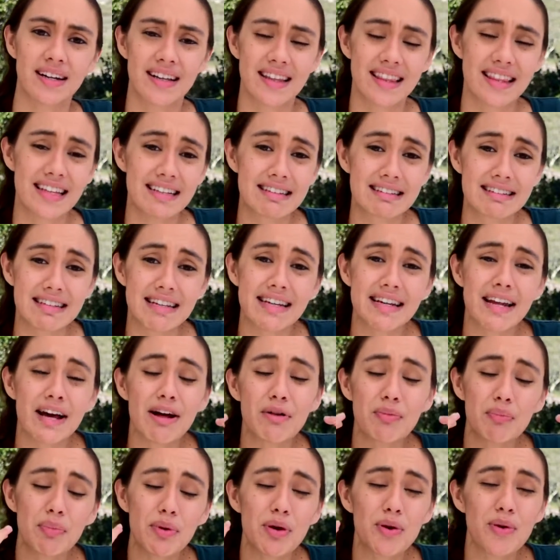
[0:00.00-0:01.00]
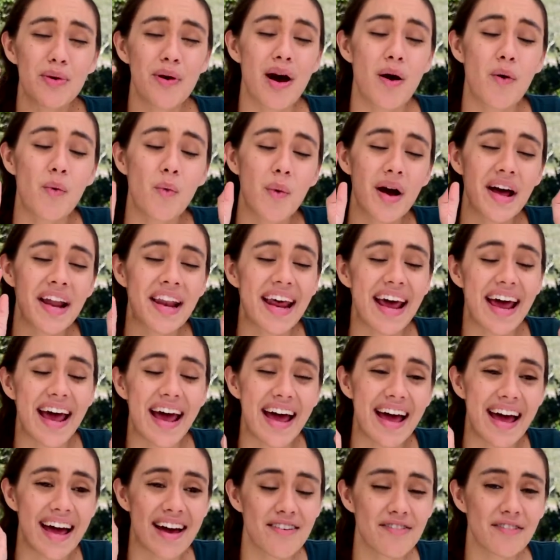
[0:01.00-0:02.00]
This can help you
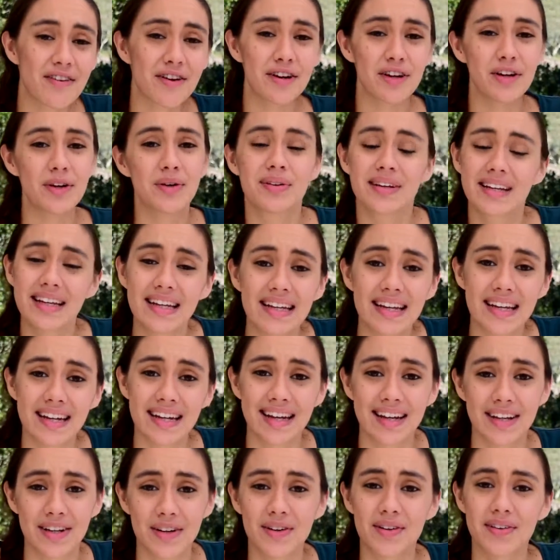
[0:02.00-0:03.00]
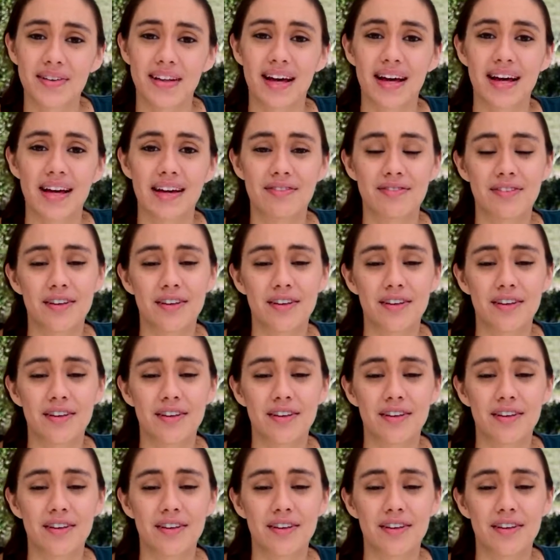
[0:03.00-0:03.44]
whenever you need it in your life.